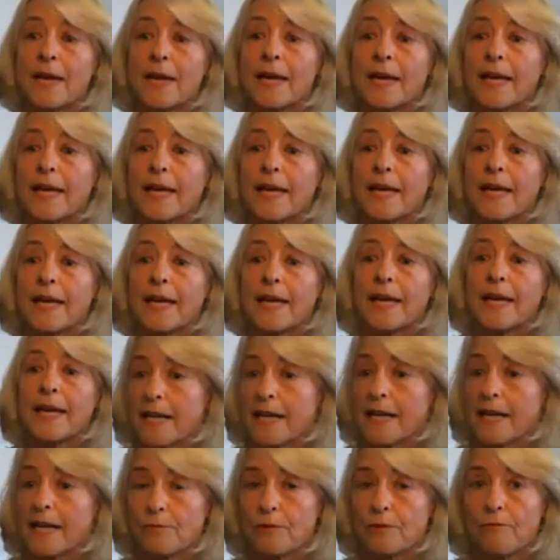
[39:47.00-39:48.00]
He has a
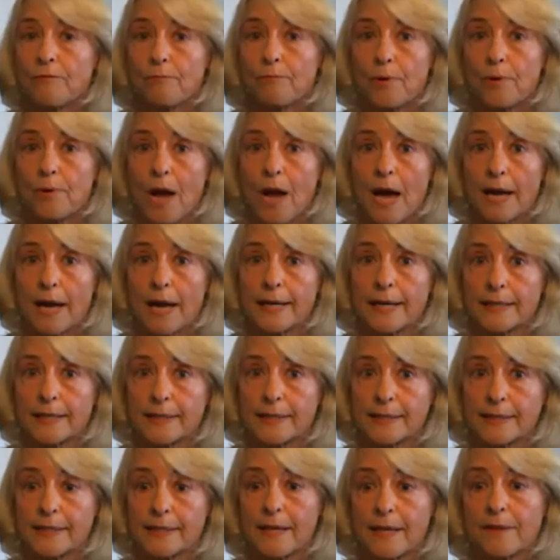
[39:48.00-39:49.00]
number of
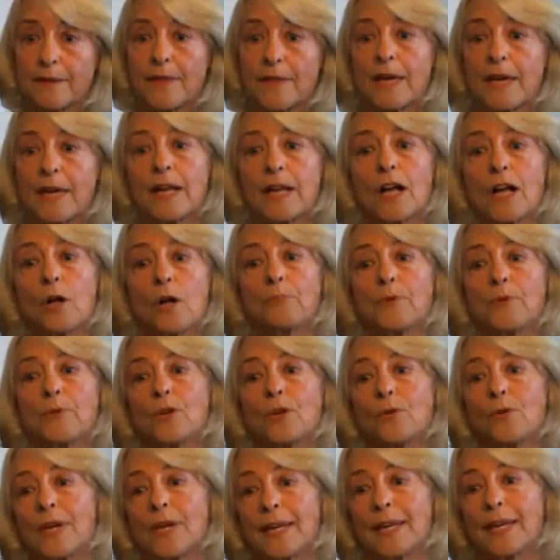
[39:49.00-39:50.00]
products that help you
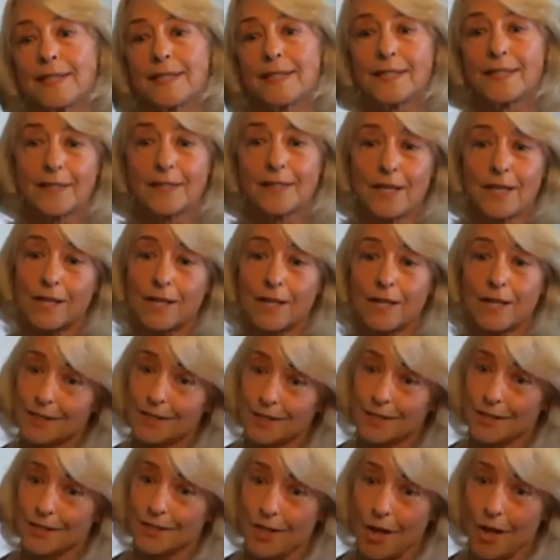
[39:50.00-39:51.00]
get into the
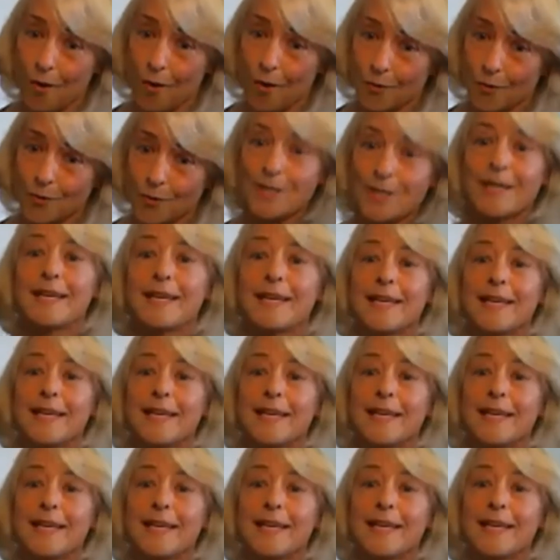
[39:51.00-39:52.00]
zone.
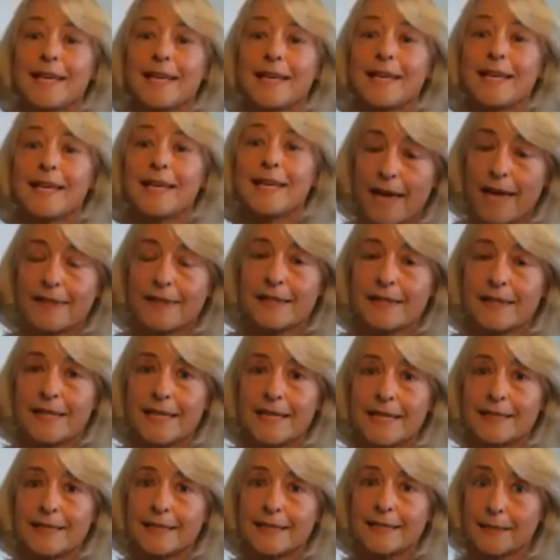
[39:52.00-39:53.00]
He worked with
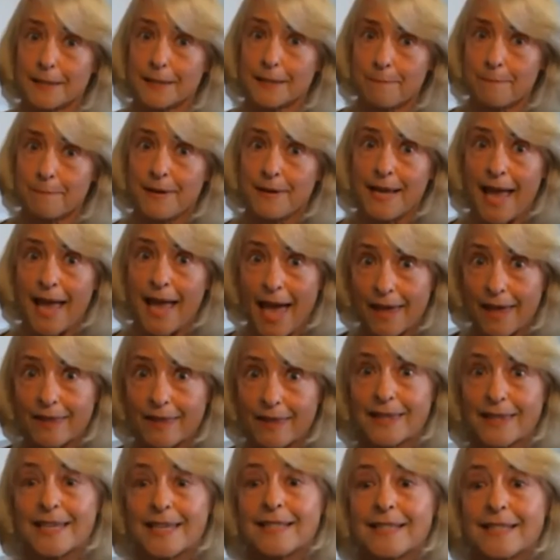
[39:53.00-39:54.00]
athletes, Olympic
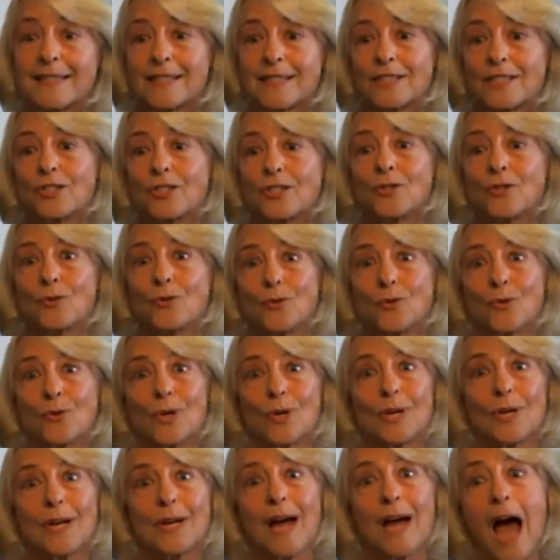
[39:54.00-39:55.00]
athletes, to
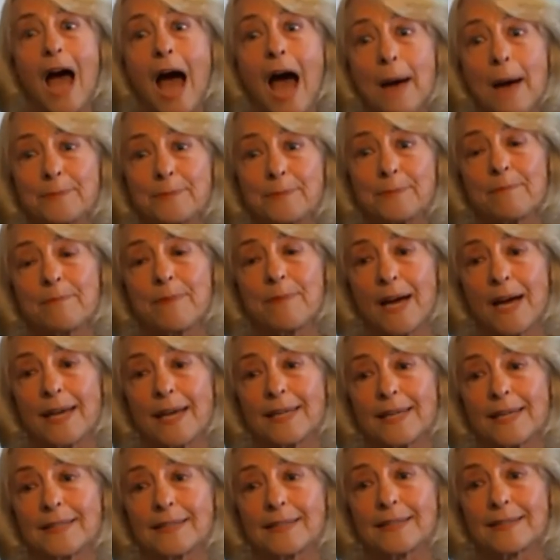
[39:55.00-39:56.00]

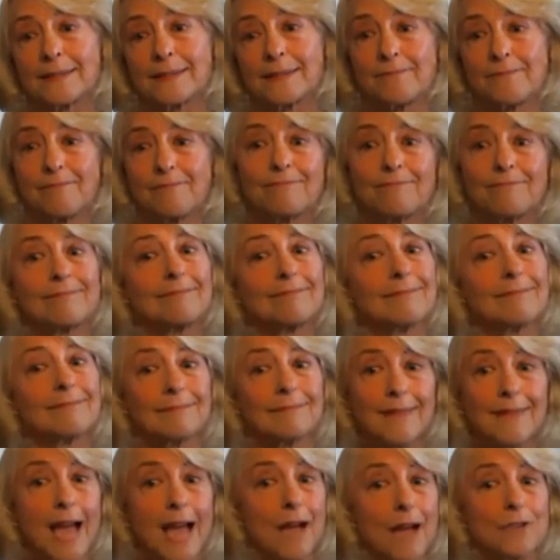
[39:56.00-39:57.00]
optimize
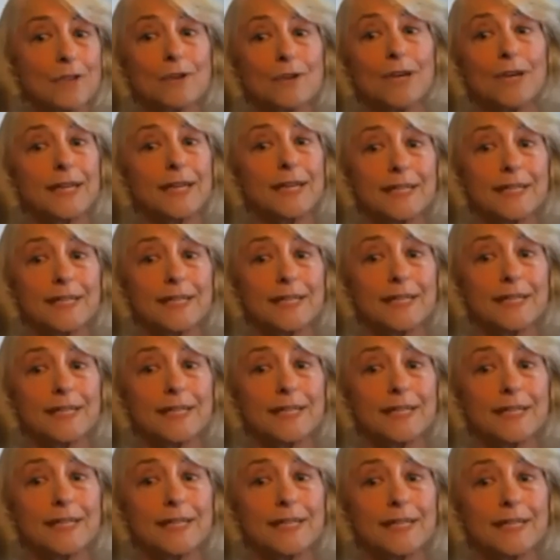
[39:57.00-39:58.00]
how you get into the
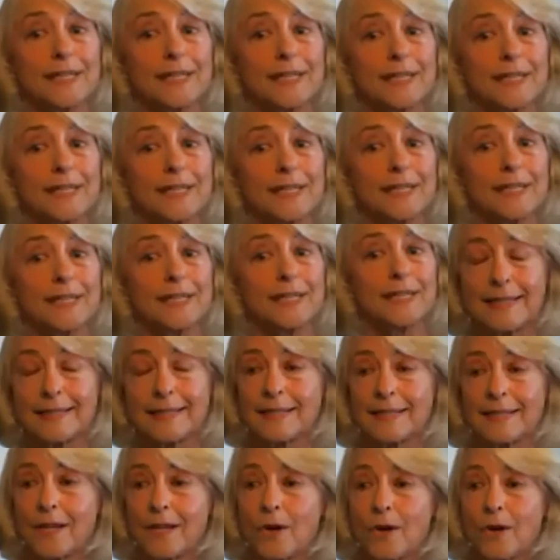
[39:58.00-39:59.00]
zone.
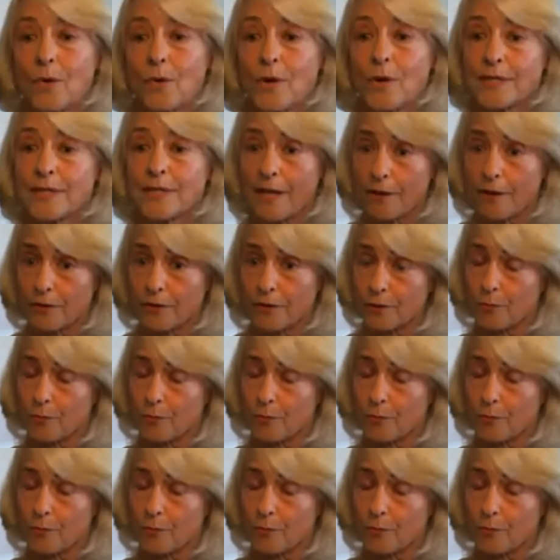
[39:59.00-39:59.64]
And so his other